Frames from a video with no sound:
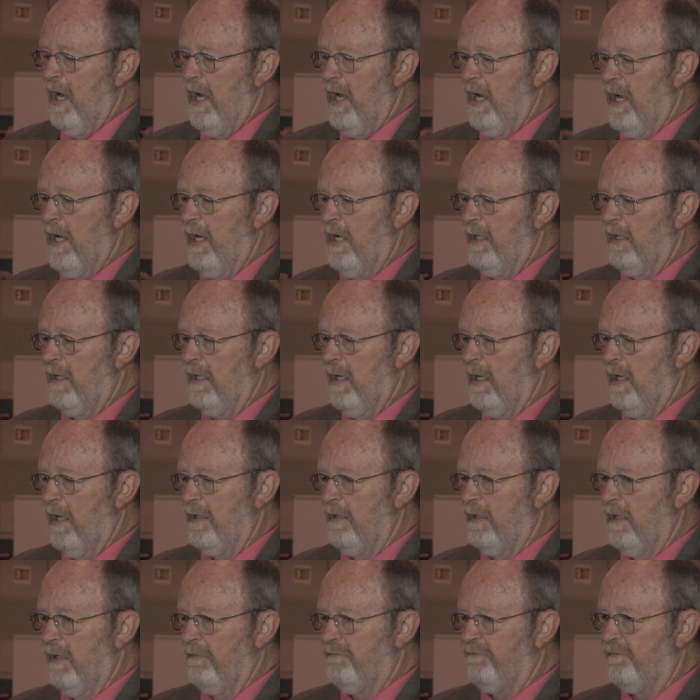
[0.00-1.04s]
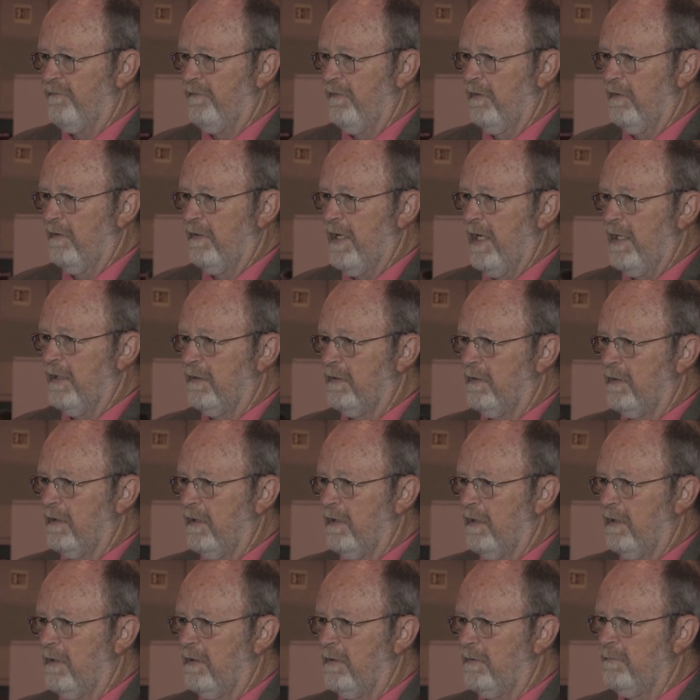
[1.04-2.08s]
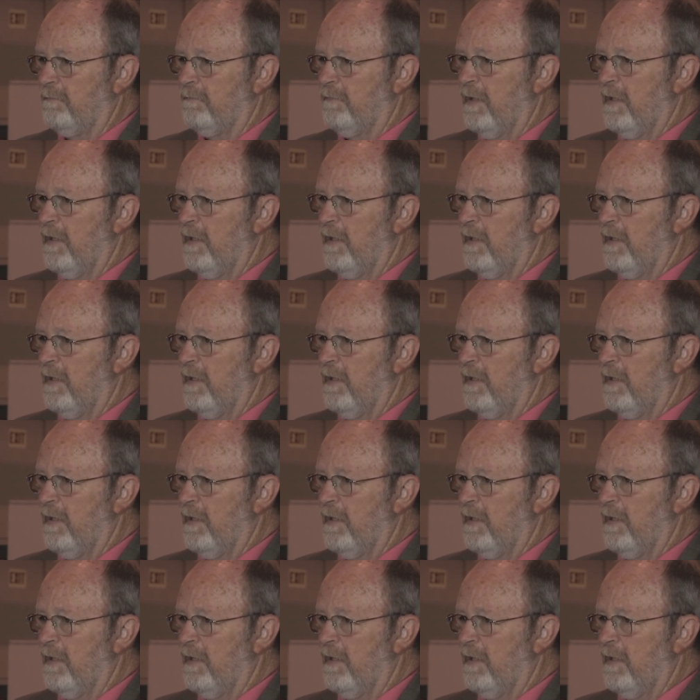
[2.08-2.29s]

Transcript: And I, I feel that uh,